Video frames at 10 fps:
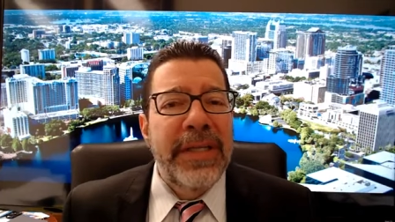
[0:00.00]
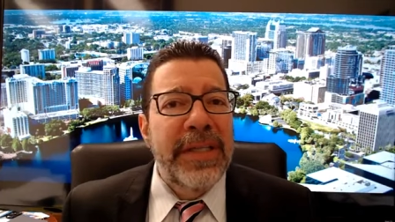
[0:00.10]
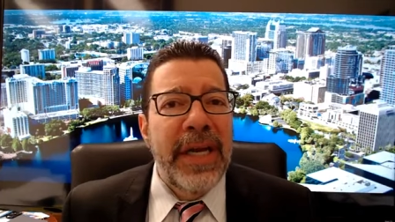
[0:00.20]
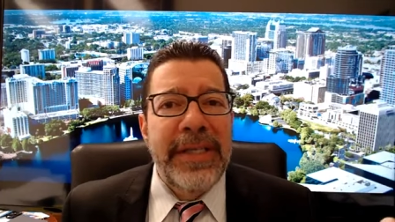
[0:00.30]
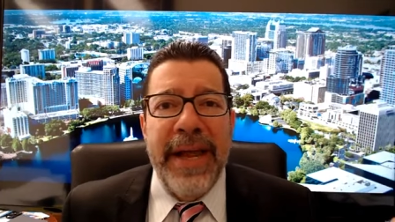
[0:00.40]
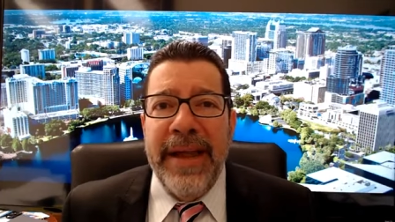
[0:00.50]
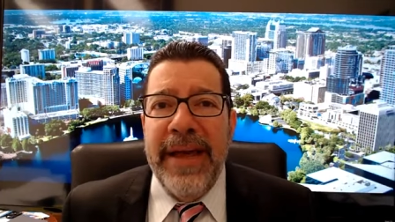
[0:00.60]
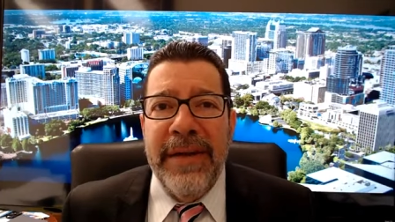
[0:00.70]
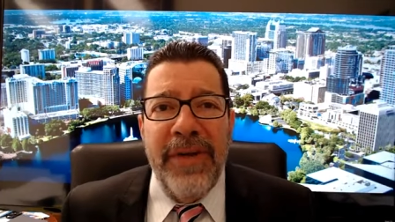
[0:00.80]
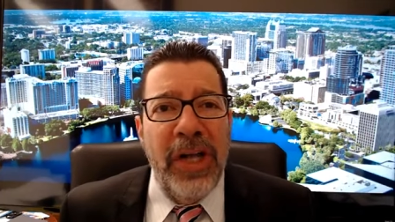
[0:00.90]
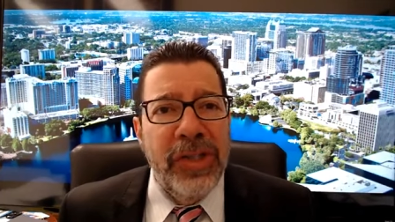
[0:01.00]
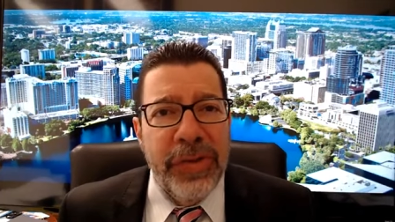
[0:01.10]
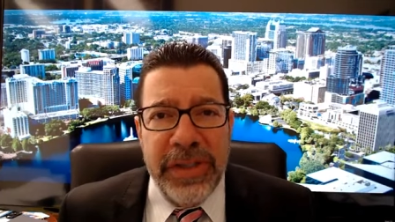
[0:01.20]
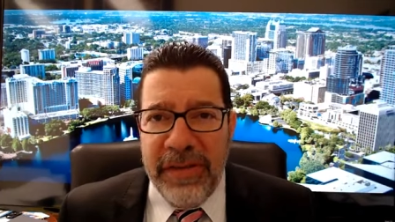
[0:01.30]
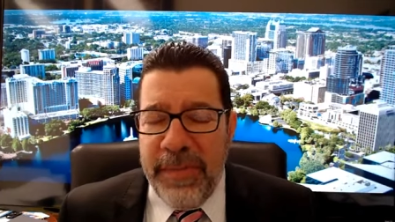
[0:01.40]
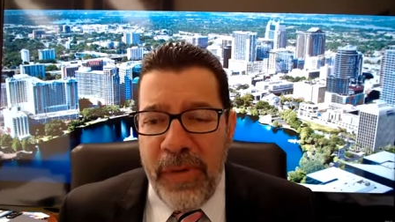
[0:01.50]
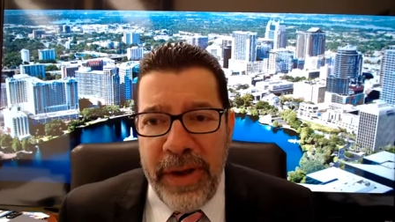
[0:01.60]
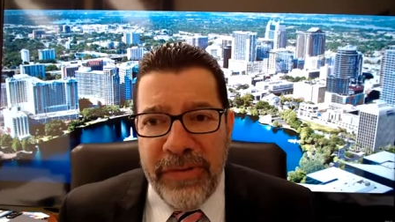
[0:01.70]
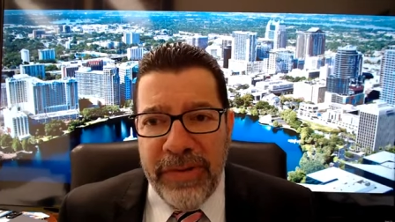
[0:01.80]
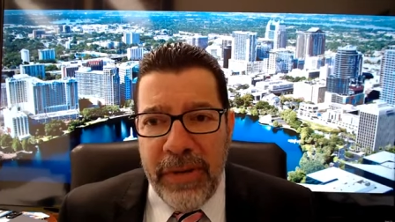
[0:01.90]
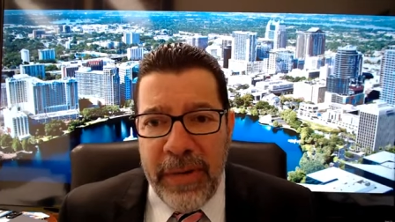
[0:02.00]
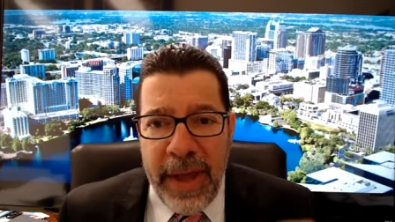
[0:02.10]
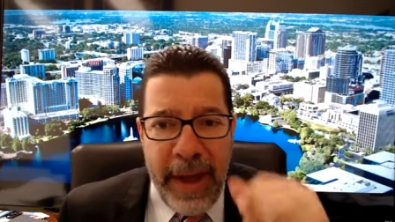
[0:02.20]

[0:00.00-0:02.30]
It's going to take a hit of hundreds of points. So,